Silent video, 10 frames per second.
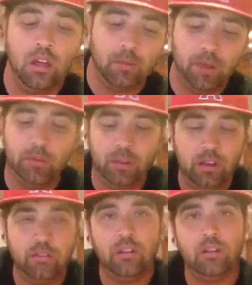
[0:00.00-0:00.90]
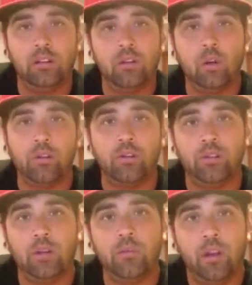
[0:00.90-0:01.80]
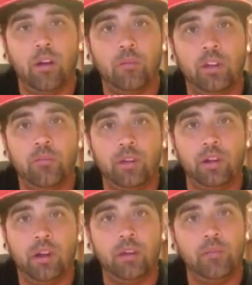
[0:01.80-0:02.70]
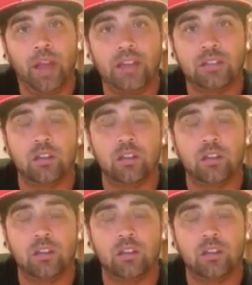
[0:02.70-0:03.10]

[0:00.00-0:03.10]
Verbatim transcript: and maybe even go through them to help me get my item passed